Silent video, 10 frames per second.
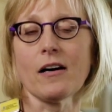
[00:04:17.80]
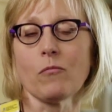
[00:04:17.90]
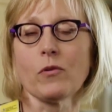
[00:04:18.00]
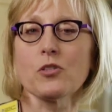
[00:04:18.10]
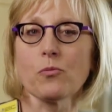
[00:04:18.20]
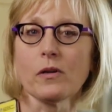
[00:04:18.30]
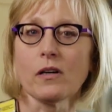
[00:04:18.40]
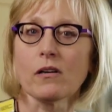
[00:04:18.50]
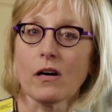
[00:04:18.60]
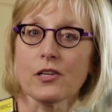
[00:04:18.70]
which
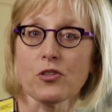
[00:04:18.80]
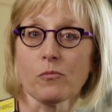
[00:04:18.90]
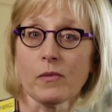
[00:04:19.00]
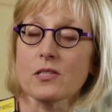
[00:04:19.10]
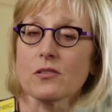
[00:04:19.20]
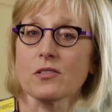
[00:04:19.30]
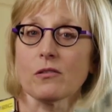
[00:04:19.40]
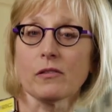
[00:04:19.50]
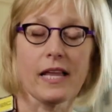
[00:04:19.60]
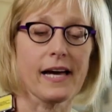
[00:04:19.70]
will cause your muscles
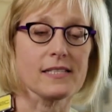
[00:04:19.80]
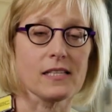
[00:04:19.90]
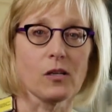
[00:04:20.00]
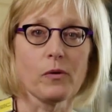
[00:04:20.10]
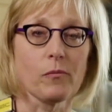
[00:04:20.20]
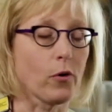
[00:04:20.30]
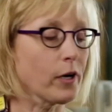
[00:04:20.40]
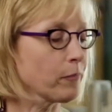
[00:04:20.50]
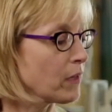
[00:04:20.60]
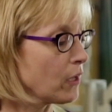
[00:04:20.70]
to relax a little bit
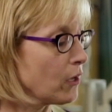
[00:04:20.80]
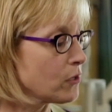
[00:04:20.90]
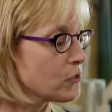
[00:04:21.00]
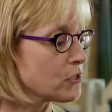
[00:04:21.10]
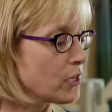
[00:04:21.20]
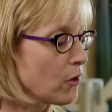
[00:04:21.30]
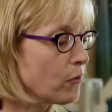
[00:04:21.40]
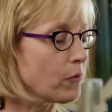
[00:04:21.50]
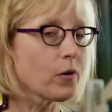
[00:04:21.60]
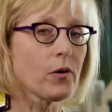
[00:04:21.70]
more.
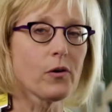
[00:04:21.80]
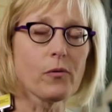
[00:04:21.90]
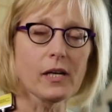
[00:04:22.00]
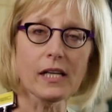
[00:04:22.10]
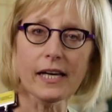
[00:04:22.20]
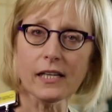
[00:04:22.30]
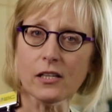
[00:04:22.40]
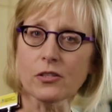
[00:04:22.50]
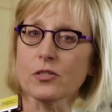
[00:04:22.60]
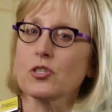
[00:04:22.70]
So what I'd like you
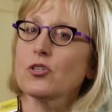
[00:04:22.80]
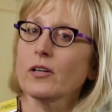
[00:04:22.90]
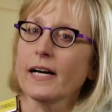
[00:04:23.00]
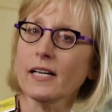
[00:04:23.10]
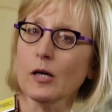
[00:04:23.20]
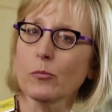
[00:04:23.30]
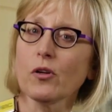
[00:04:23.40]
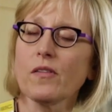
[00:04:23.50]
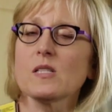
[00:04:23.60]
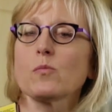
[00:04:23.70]
to do is try a
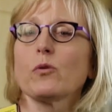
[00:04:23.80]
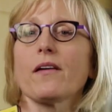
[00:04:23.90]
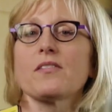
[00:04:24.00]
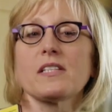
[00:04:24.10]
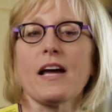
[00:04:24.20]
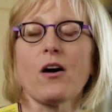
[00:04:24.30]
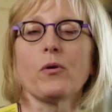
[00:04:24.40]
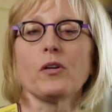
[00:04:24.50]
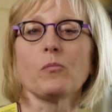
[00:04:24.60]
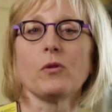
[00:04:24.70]
couple of these breaths now
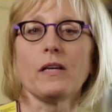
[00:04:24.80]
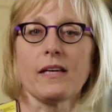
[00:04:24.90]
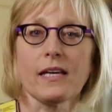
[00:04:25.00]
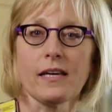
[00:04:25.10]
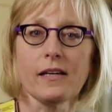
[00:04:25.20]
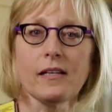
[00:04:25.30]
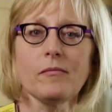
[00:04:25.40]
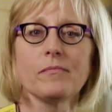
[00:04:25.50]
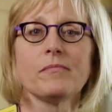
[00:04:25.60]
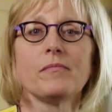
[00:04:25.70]
where you're breathing in